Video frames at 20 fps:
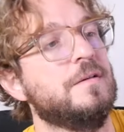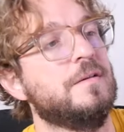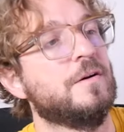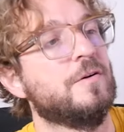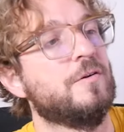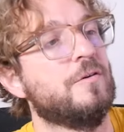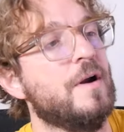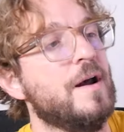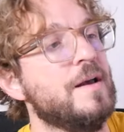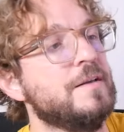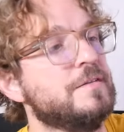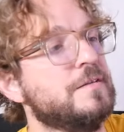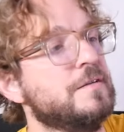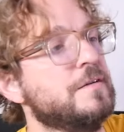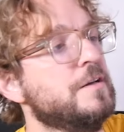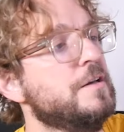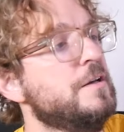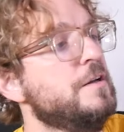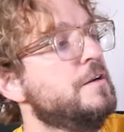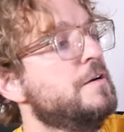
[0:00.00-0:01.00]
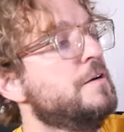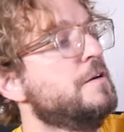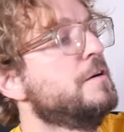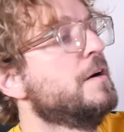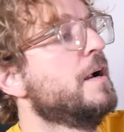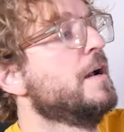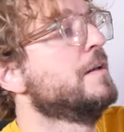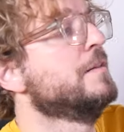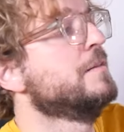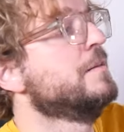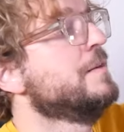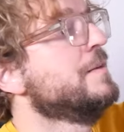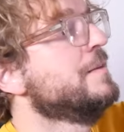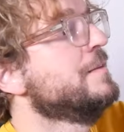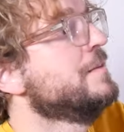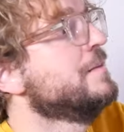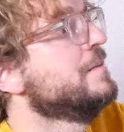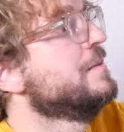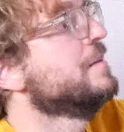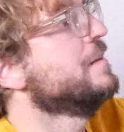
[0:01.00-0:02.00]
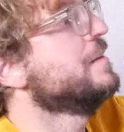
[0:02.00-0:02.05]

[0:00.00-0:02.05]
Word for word: the horizon here, and this is the